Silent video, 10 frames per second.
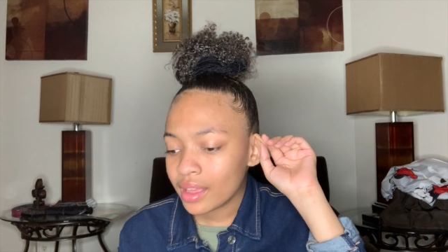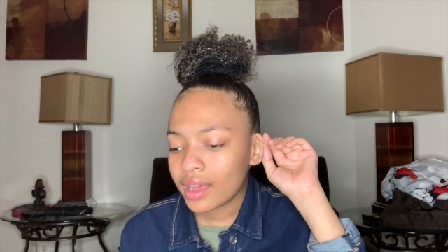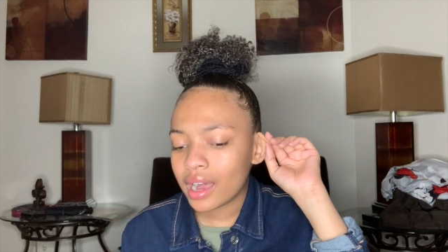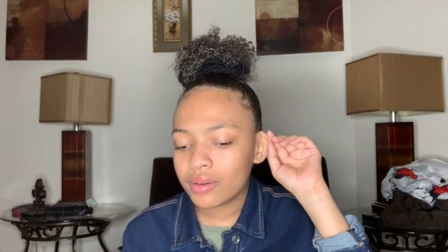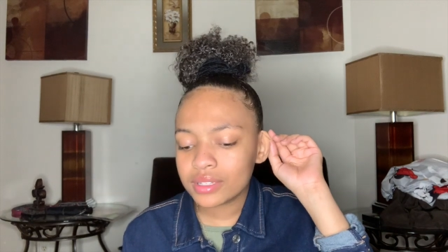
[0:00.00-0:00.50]

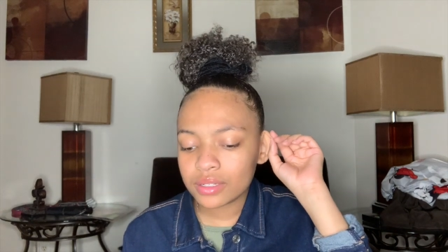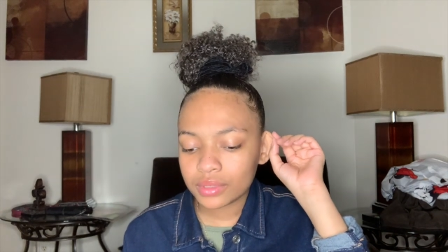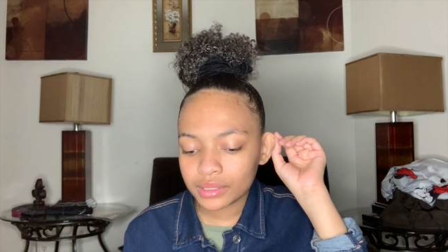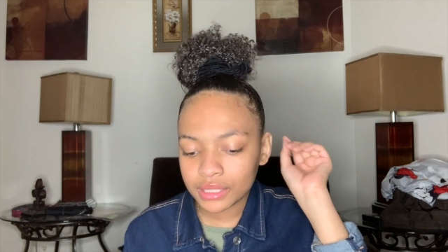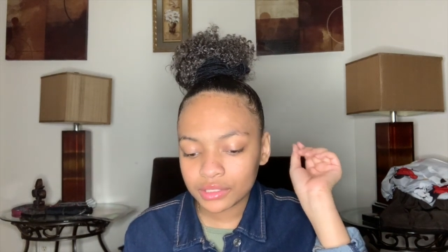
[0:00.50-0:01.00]
I was in
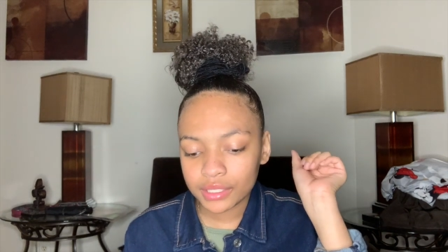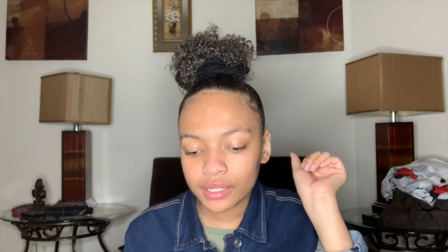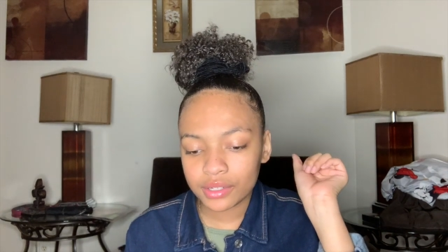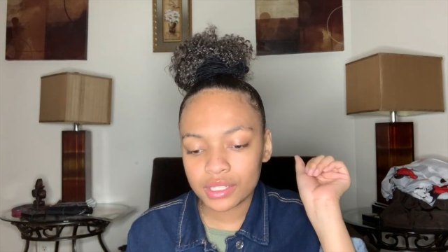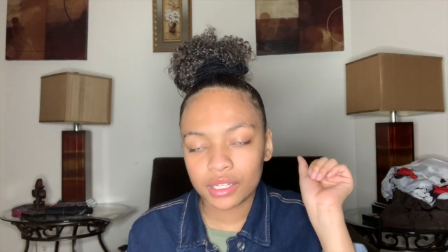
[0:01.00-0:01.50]
world history and
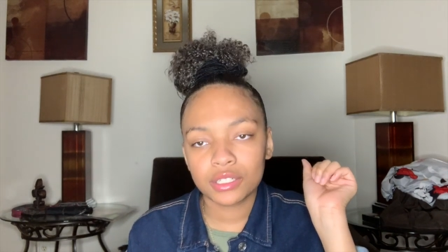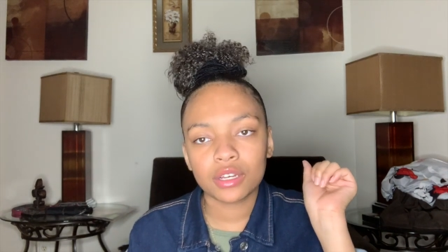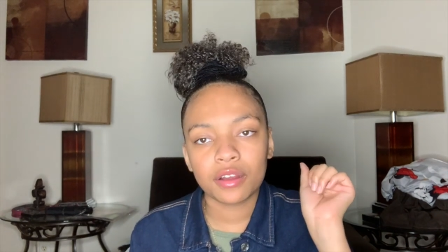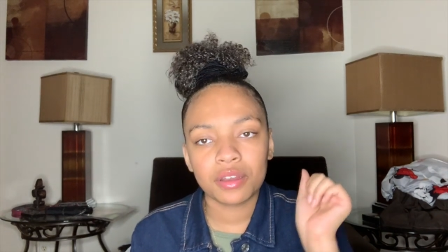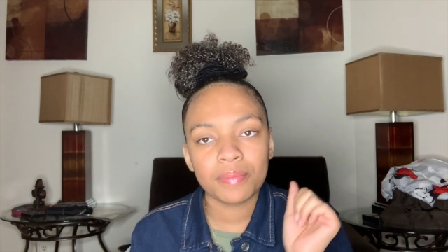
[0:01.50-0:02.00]
they're sitting there
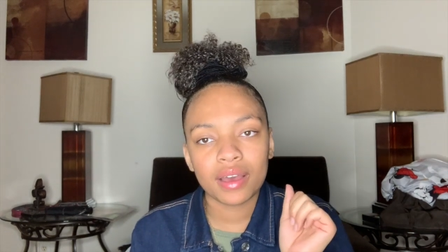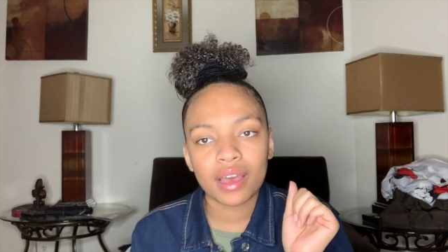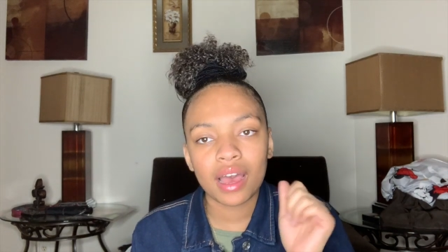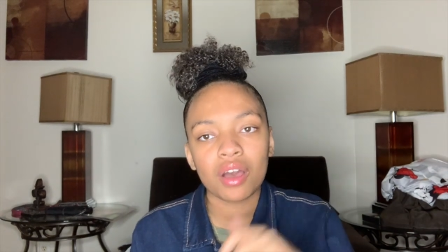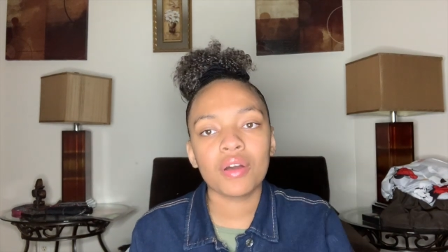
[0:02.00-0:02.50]
talking about
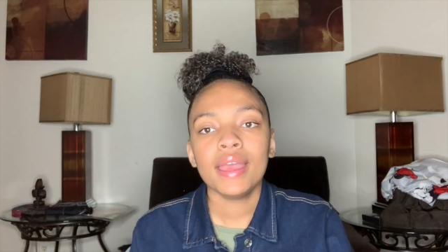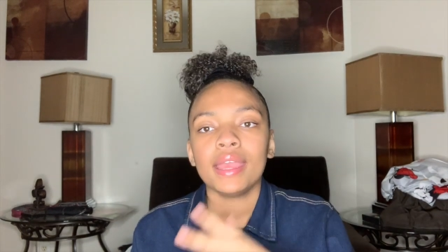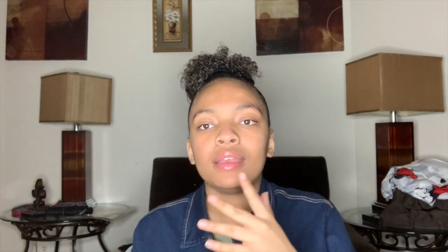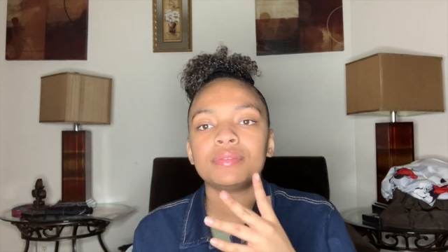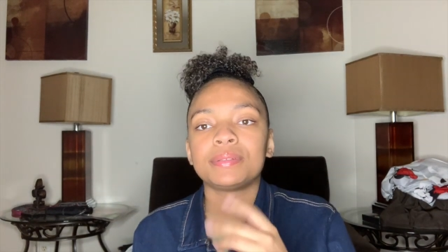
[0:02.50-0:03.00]
how
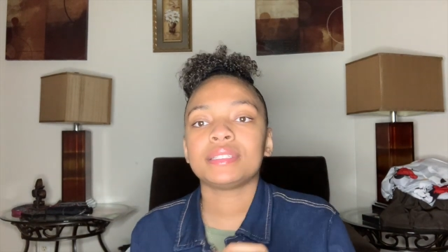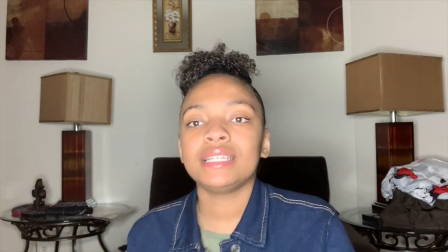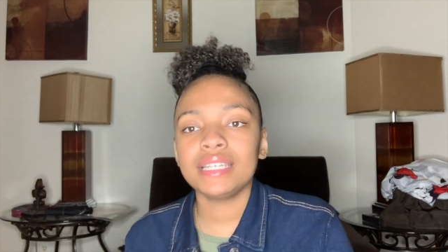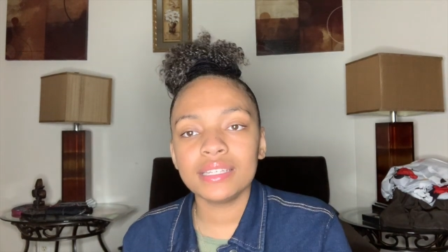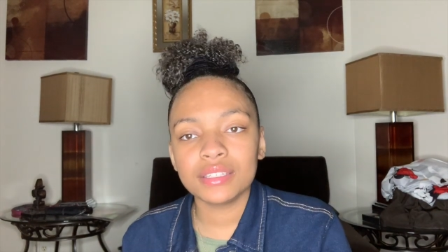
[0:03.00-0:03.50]
it was
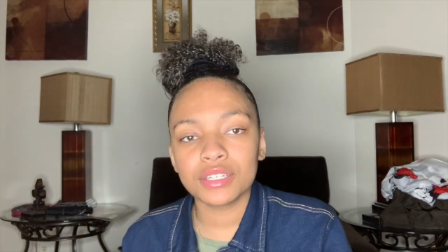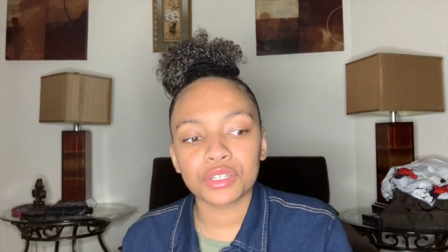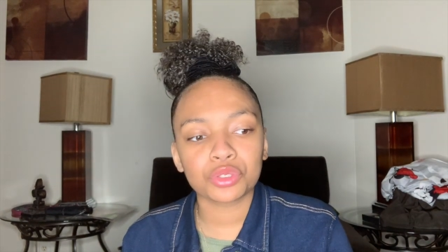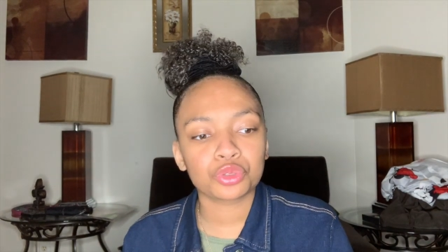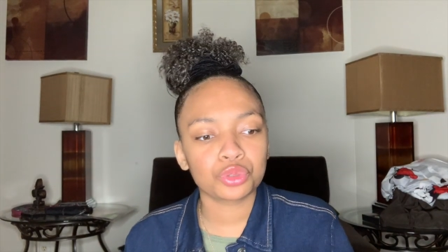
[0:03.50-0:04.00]

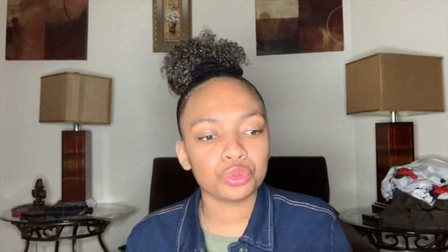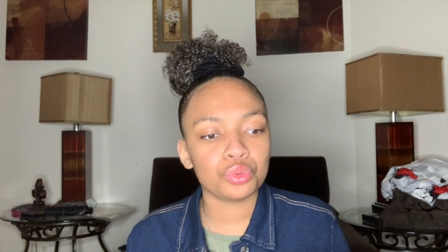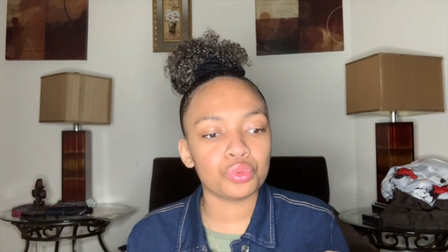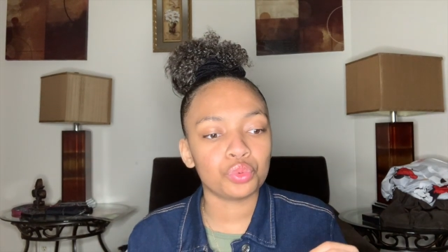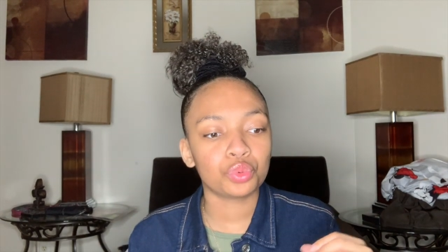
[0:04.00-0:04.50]
easier to
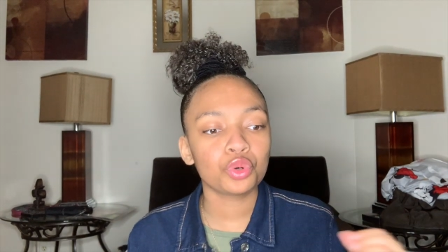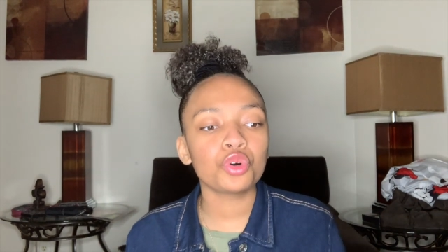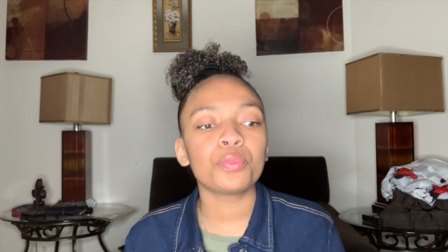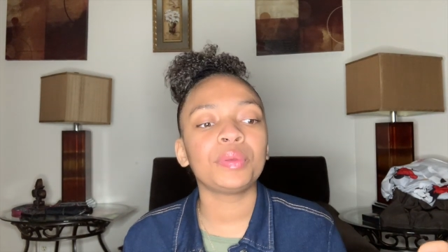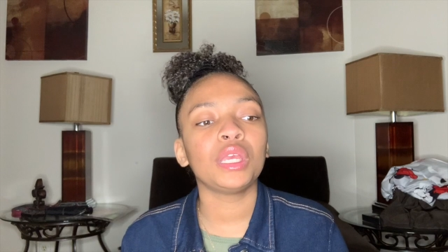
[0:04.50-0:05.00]

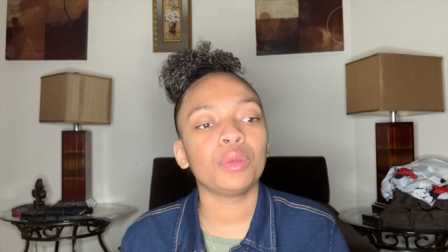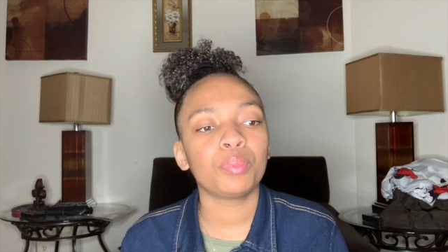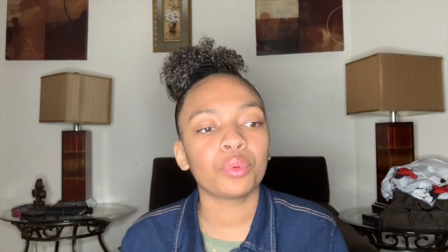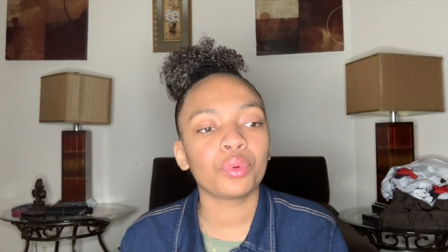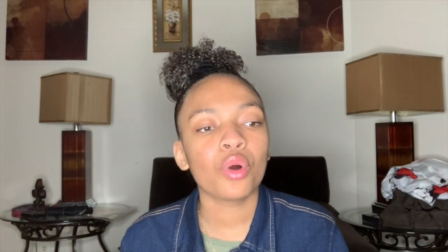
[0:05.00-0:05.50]
rule
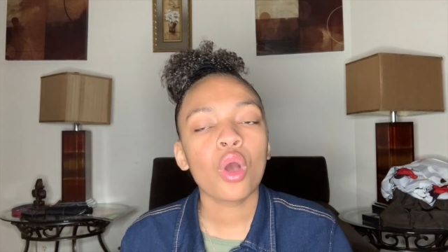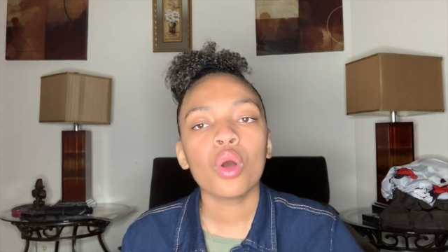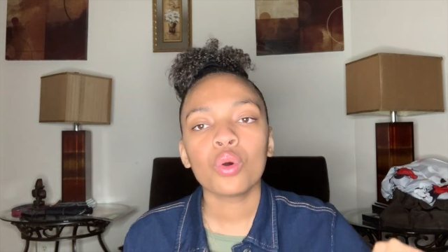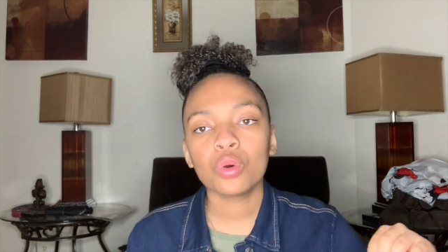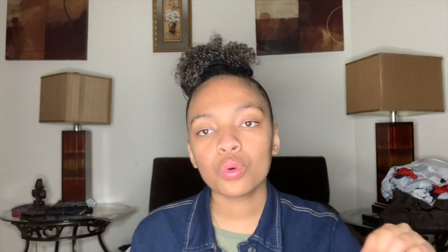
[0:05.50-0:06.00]
people
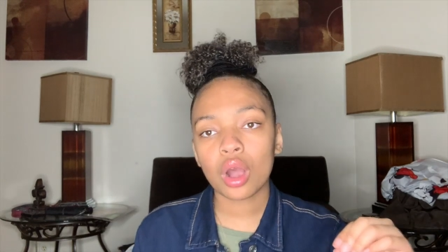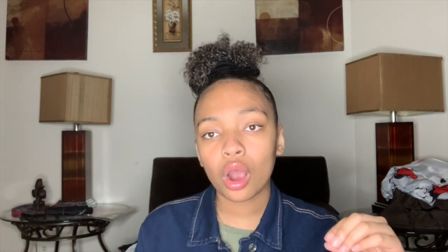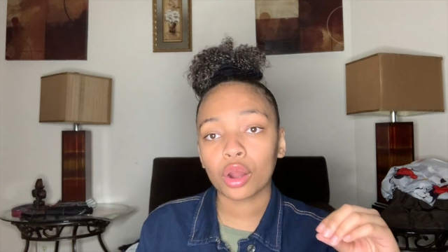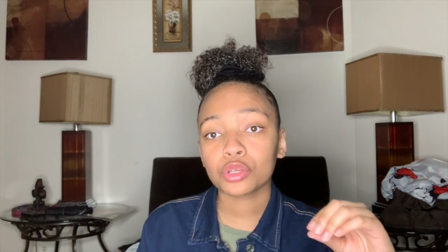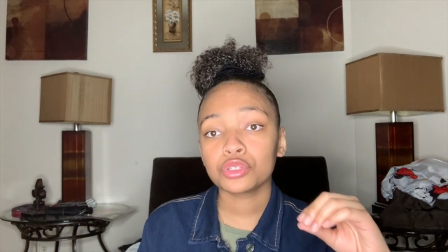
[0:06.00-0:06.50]
who
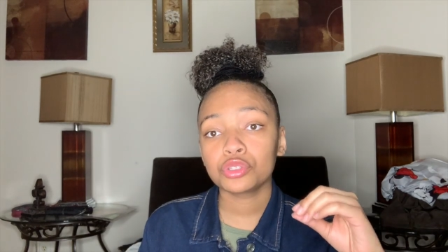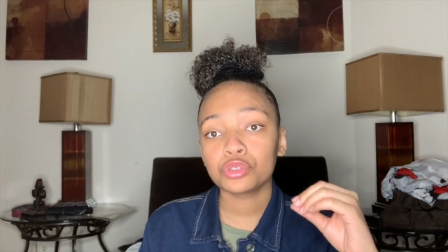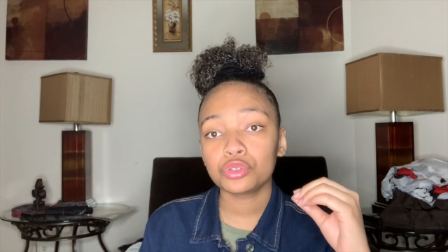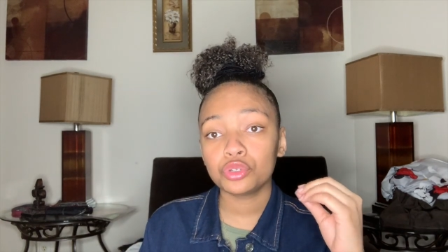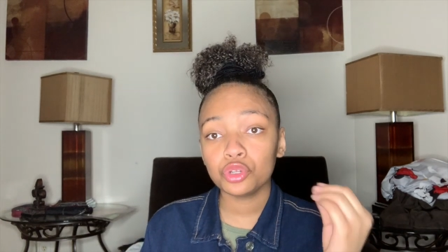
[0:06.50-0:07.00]
are
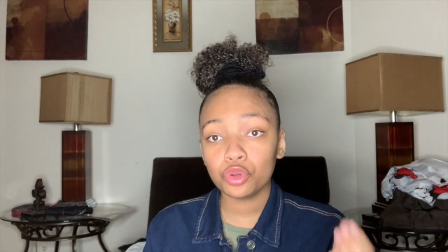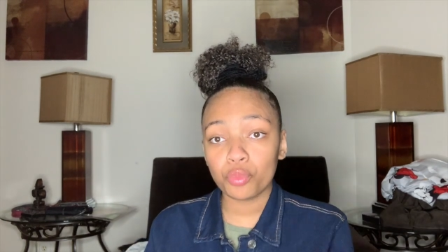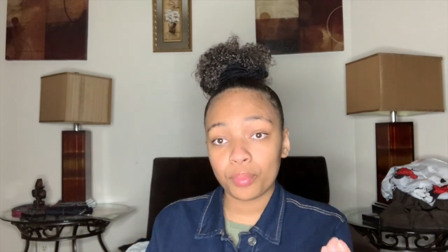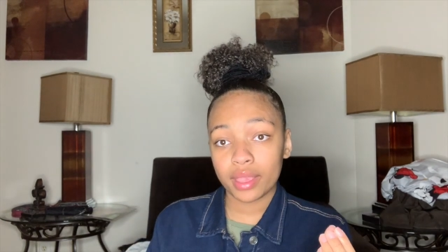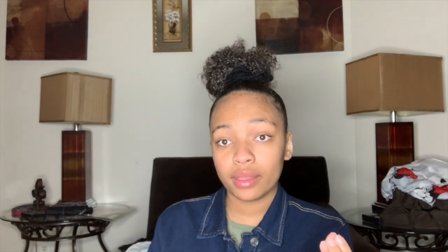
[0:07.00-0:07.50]

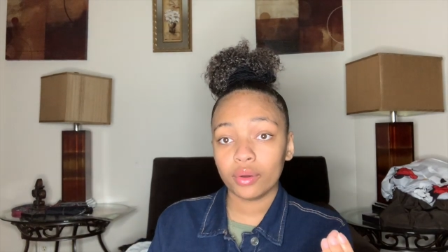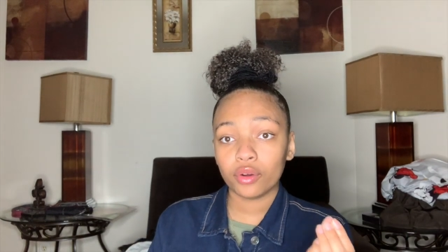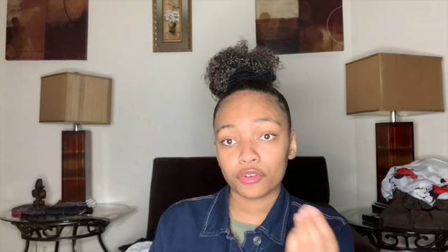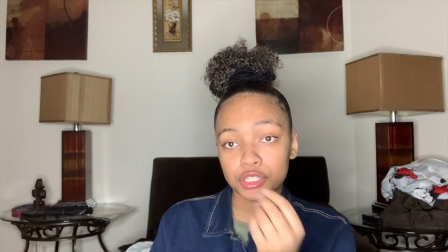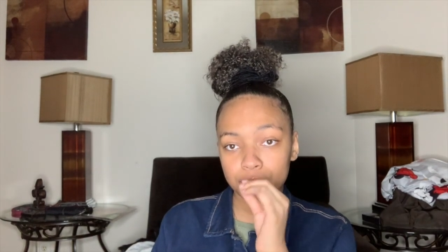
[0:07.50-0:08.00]
stupid
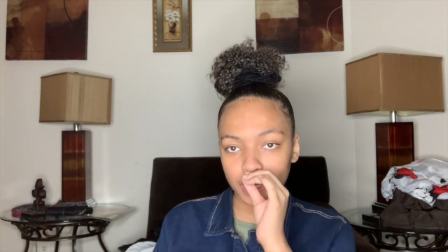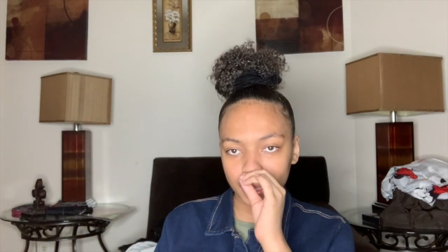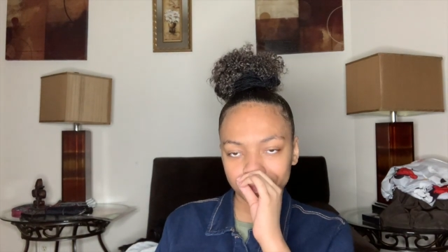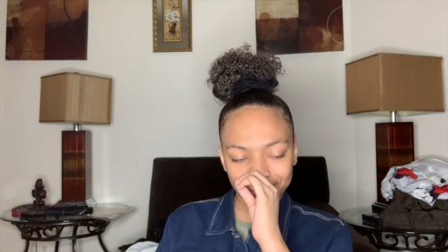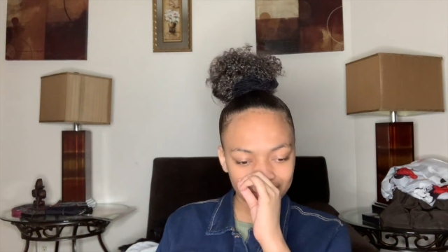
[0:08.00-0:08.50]
over
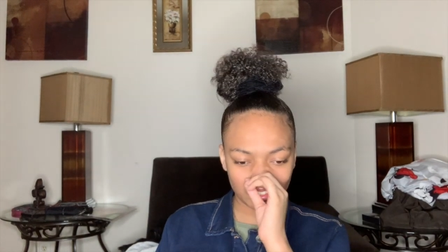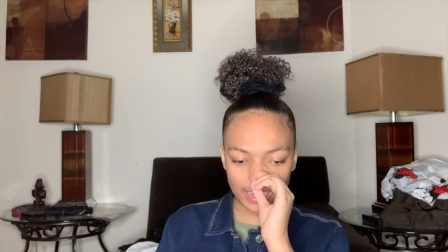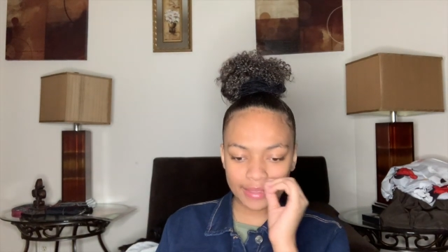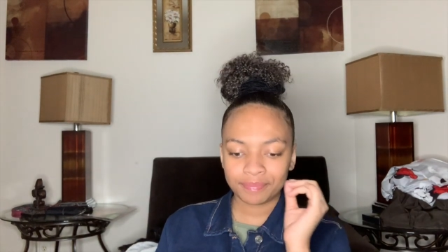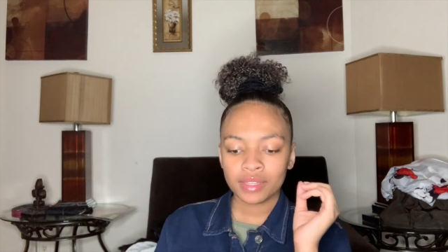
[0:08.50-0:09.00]
smart,
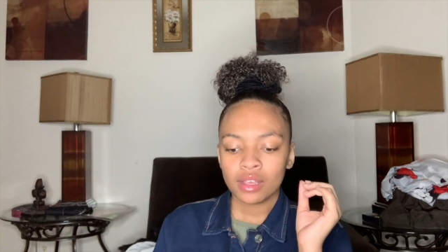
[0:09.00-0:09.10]
right?